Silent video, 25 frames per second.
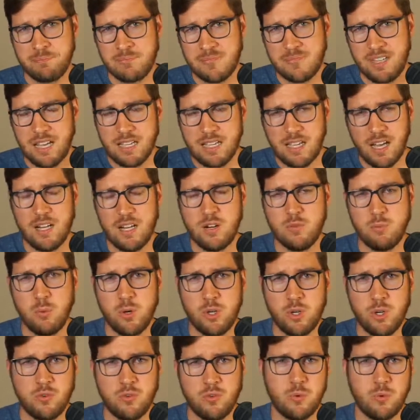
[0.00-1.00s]
I kind of
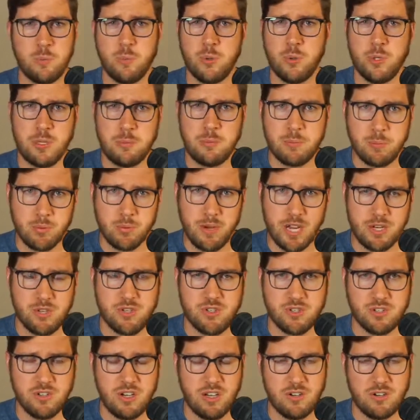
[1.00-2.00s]
wonder if we're putting
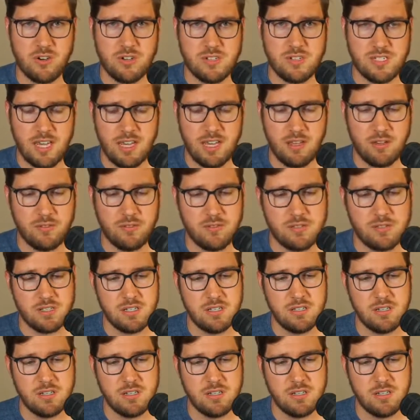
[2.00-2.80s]
pressure on ourselves